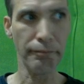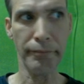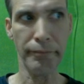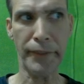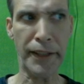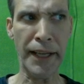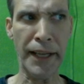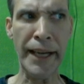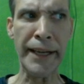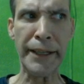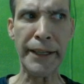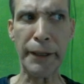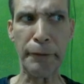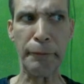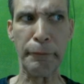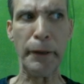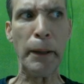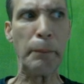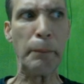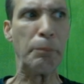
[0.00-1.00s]
kind of
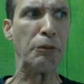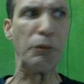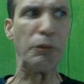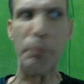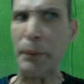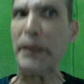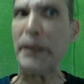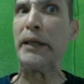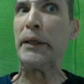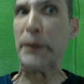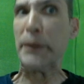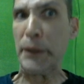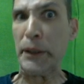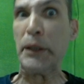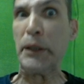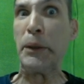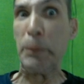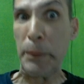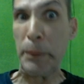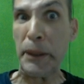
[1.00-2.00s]
rubs me a
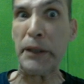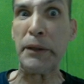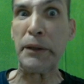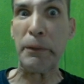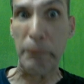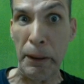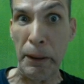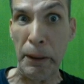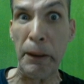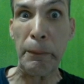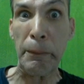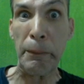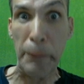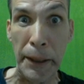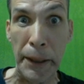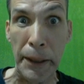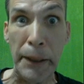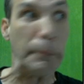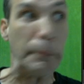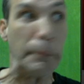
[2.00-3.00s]
little bit the wrong
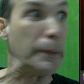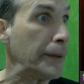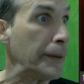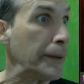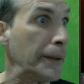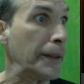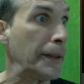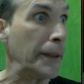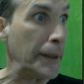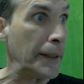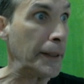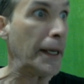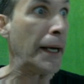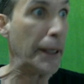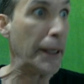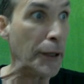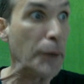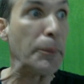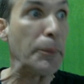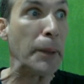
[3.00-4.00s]
way, but uh, I
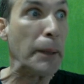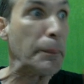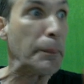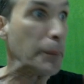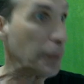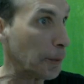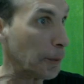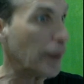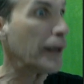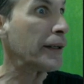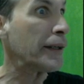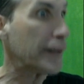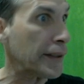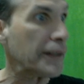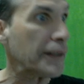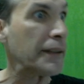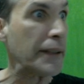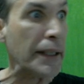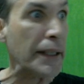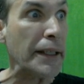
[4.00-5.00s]
know people wanted to
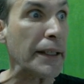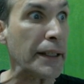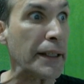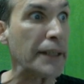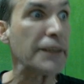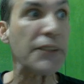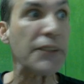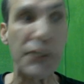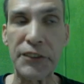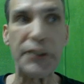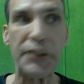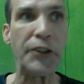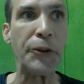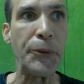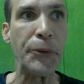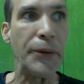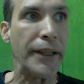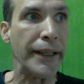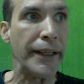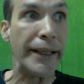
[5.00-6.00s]
see this, so
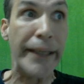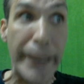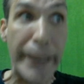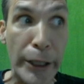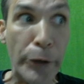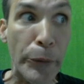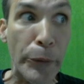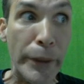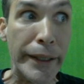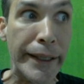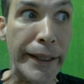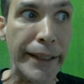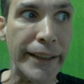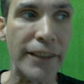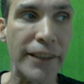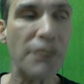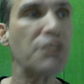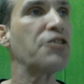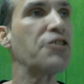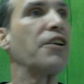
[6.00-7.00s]
here it
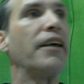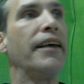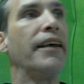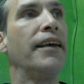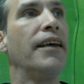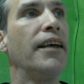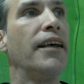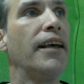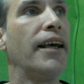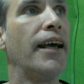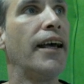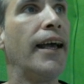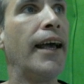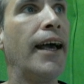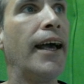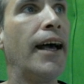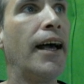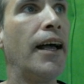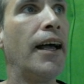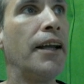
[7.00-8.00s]
is.
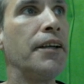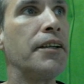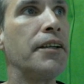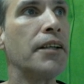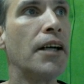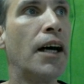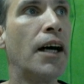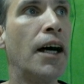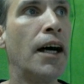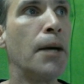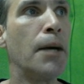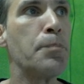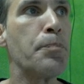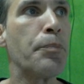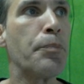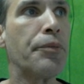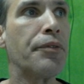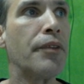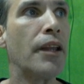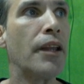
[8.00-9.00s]
And
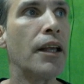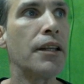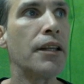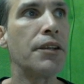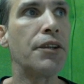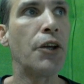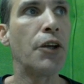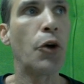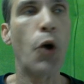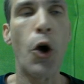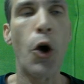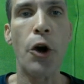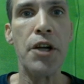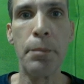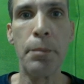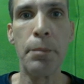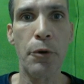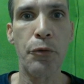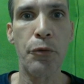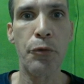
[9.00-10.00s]
um, there are a
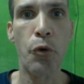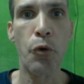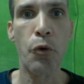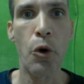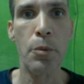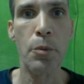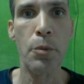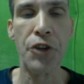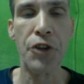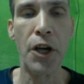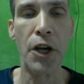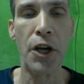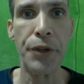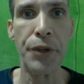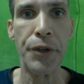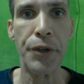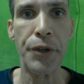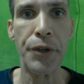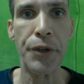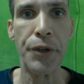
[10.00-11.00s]
number of forums
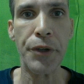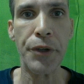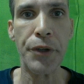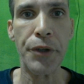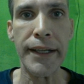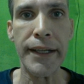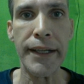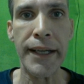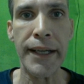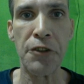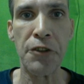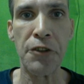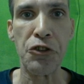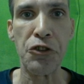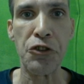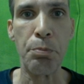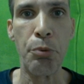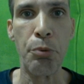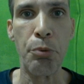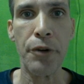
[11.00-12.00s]
online where you can get
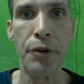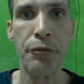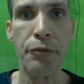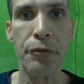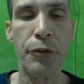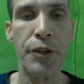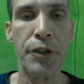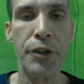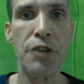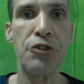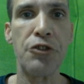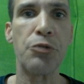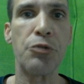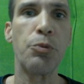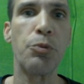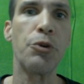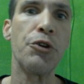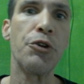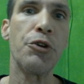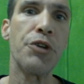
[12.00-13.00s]
support for
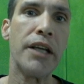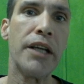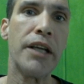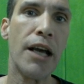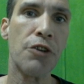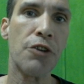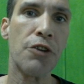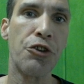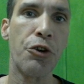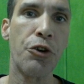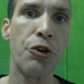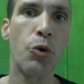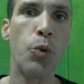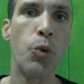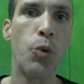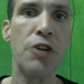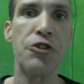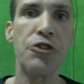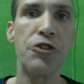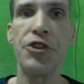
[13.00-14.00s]
this, where you can ask your
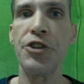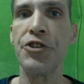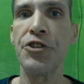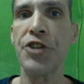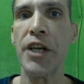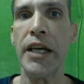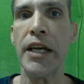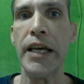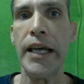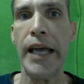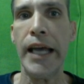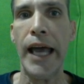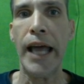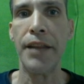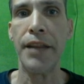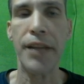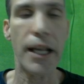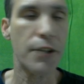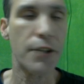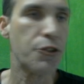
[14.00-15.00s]
questions
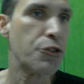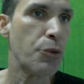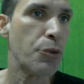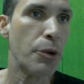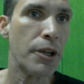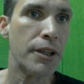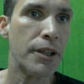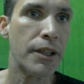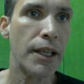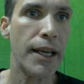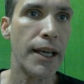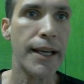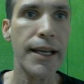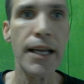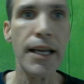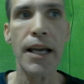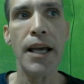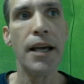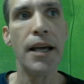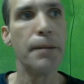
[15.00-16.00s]
and that sort of thing.
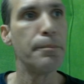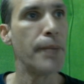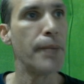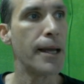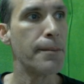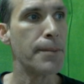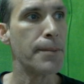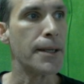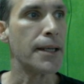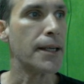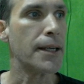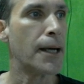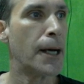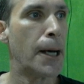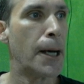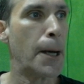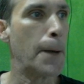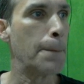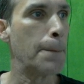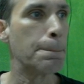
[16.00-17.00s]
Maybe,
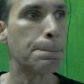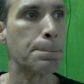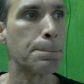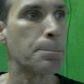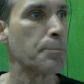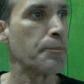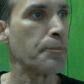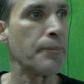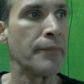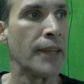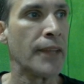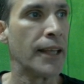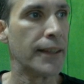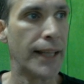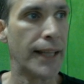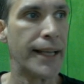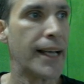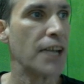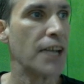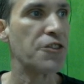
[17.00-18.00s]
um,
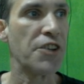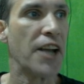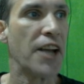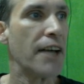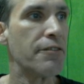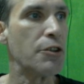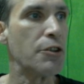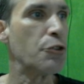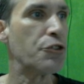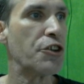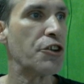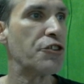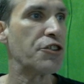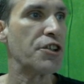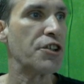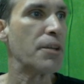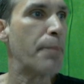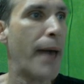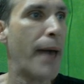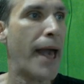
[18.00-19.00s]
like I said, I've used
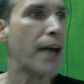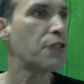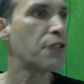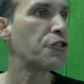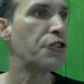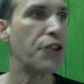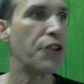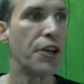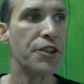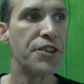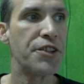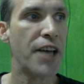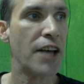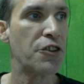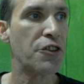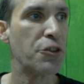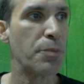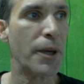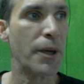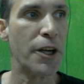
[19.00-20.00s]
this in the past to
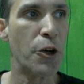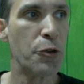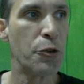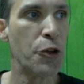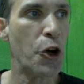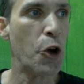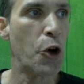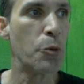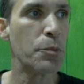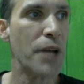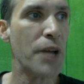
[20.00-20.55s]
test my own home